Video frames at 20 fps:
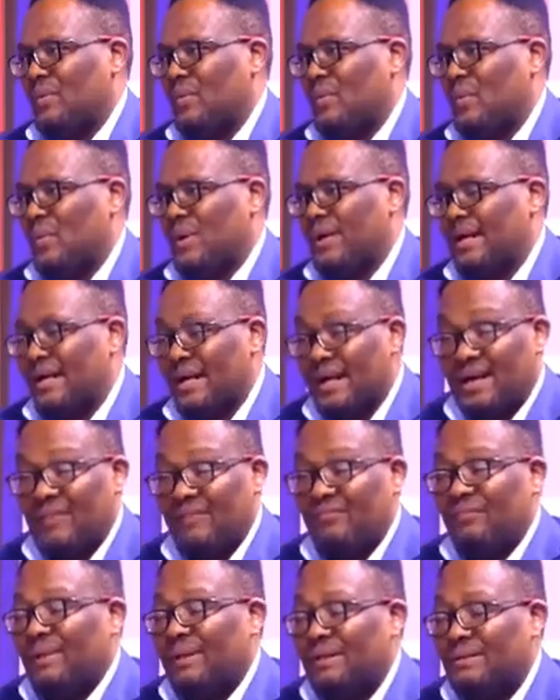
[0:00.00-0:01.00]
when
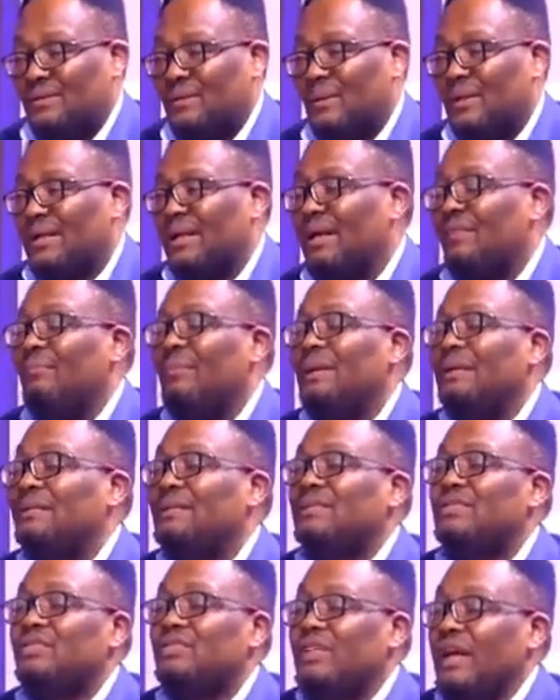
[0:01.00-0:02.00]

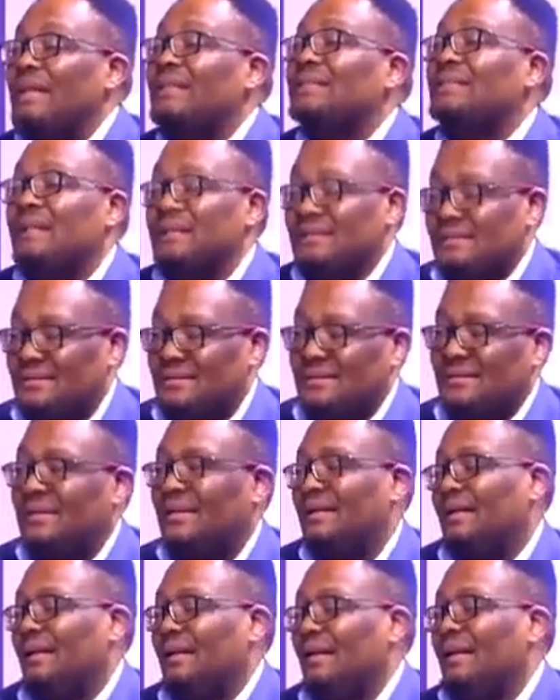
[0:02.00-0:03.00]
government changes,
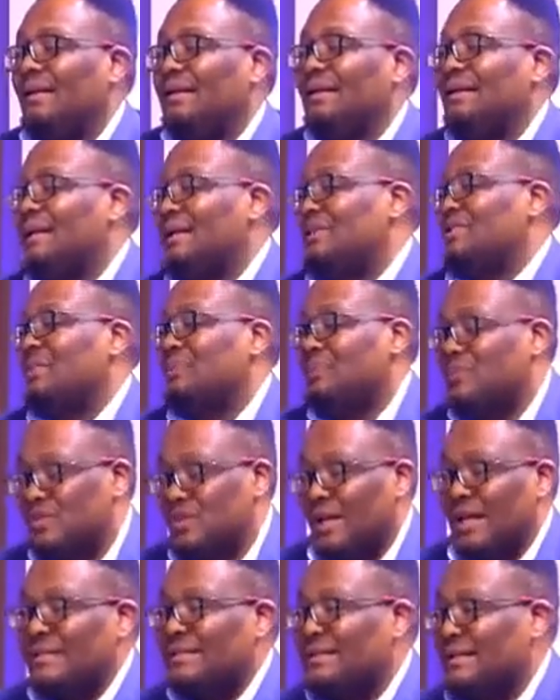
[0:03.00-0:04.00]
leadership
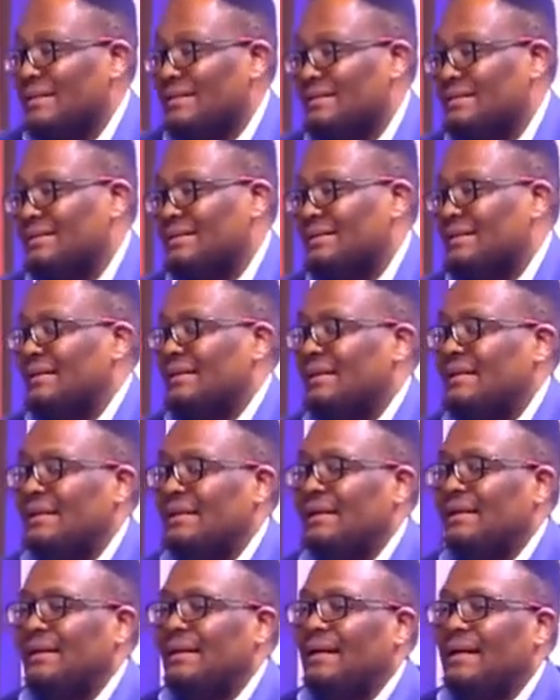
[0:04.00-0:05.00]
changes,
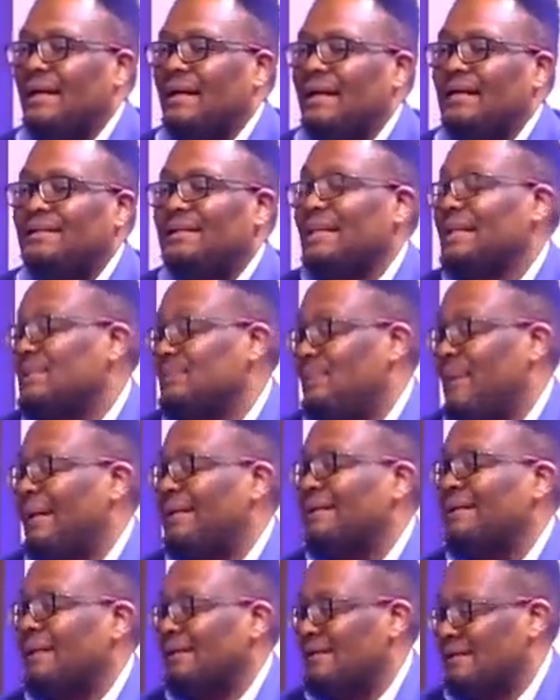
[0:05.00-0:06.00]
it's
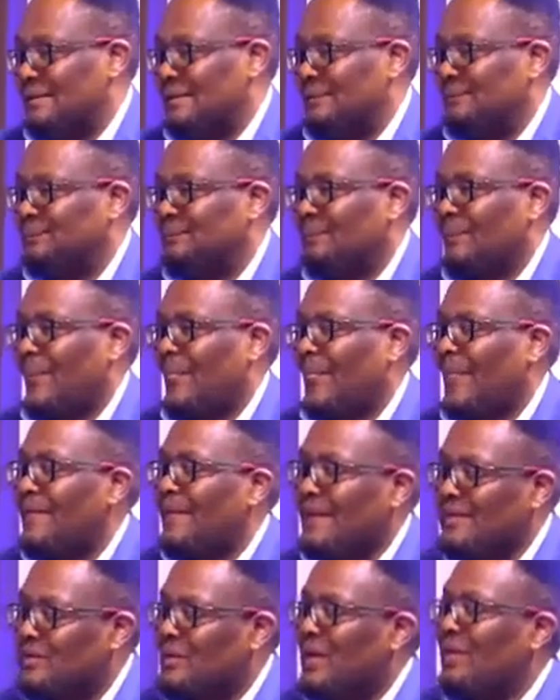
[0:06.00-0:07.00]
expected
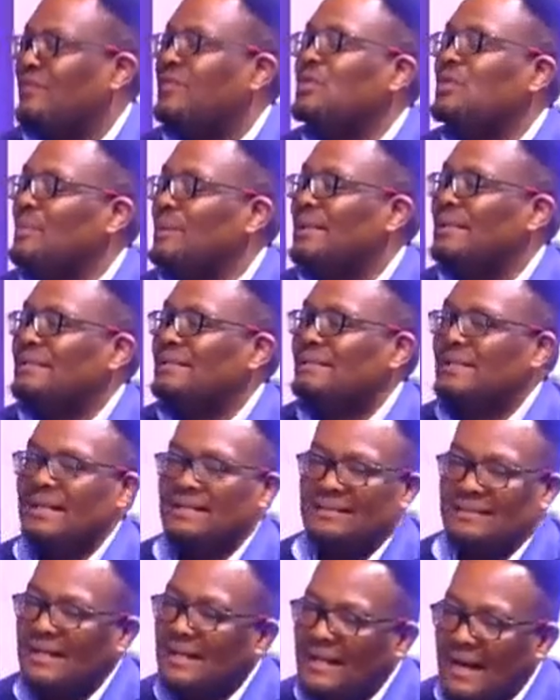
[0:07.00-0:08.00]
that you'll have new
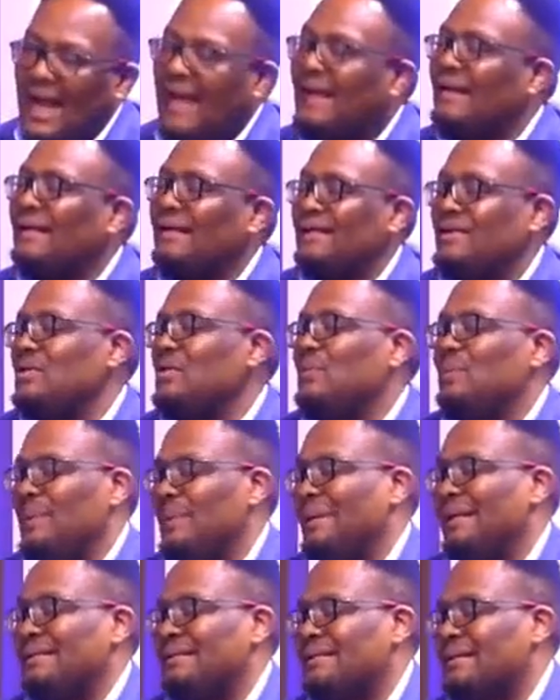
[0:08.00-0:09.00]
ministers, likely new
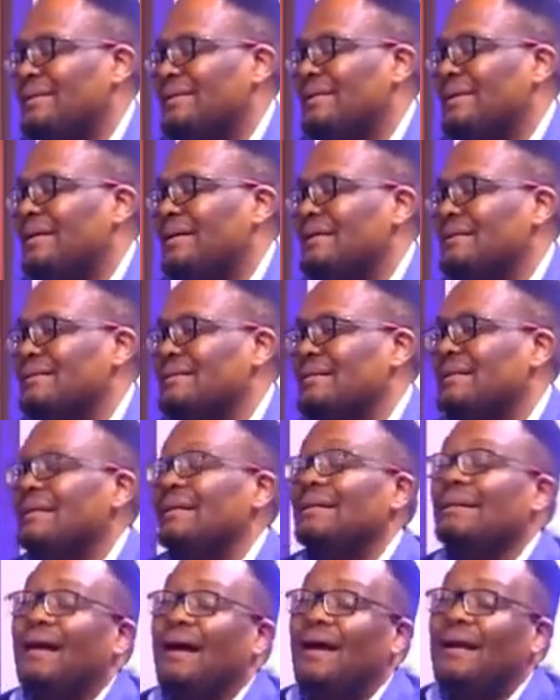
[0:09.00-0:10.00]
permanent secretaries,
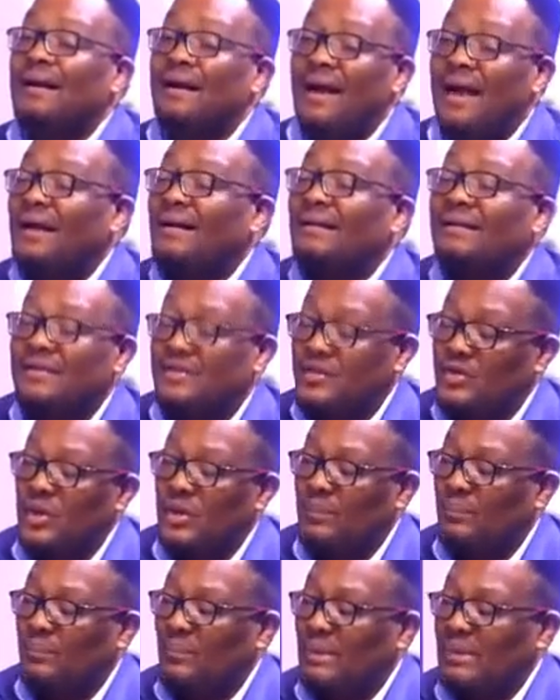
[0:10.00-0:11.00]
and likely new
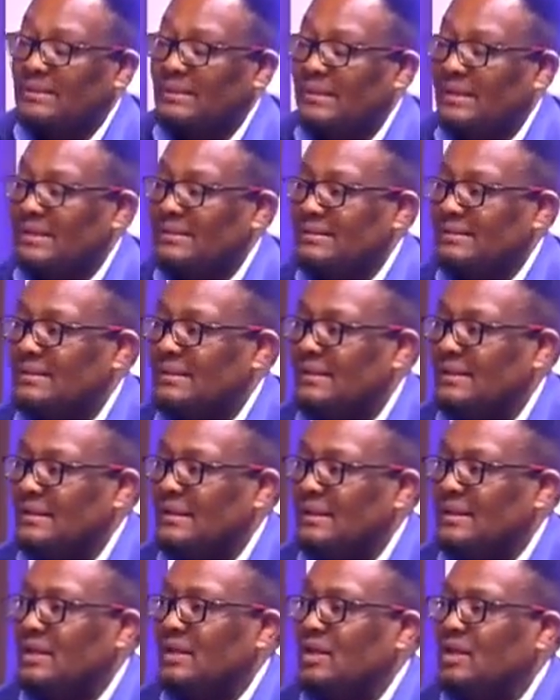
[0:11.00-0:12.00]
ambassadors,
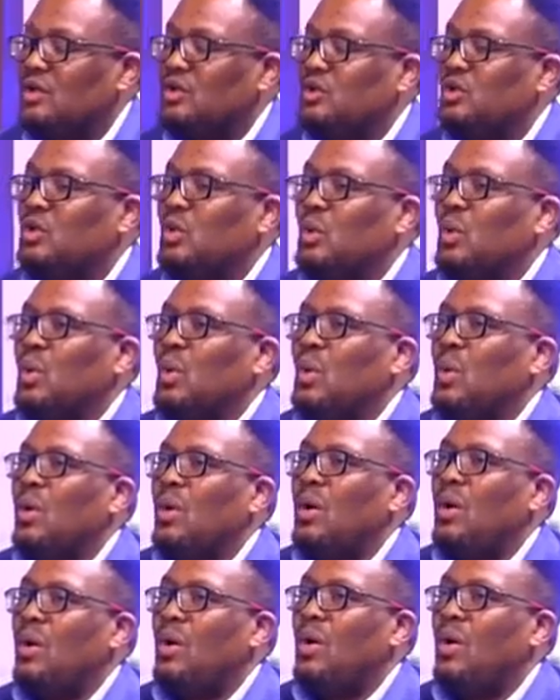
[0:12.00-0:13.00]
to
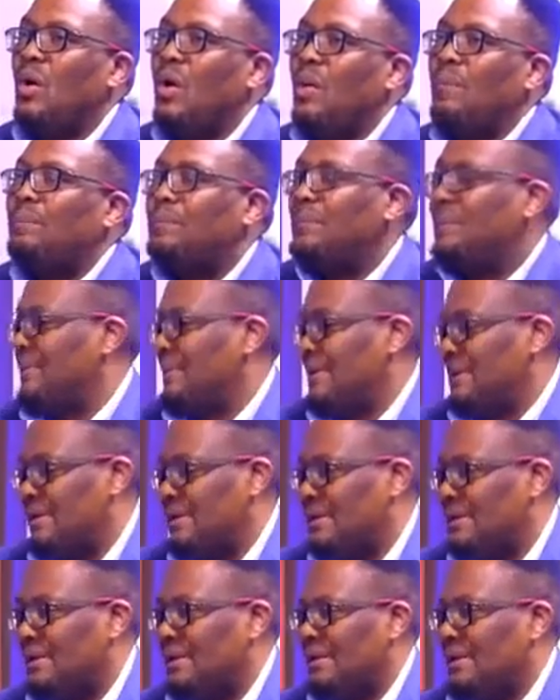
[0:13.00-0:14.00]
hope
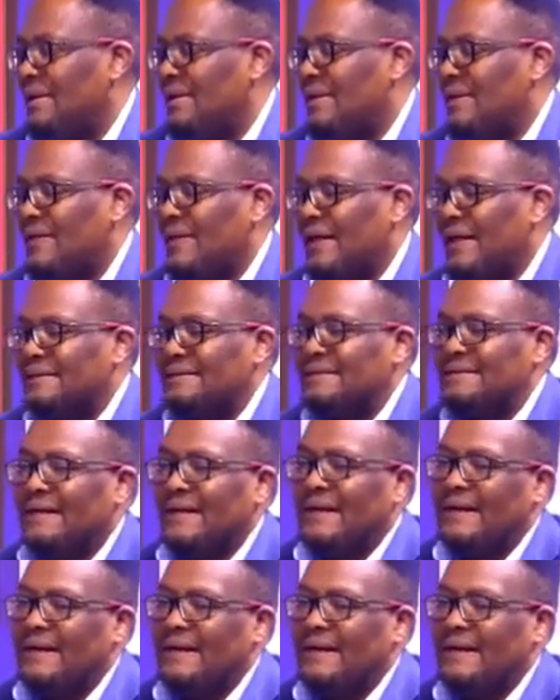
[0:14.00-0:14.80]
that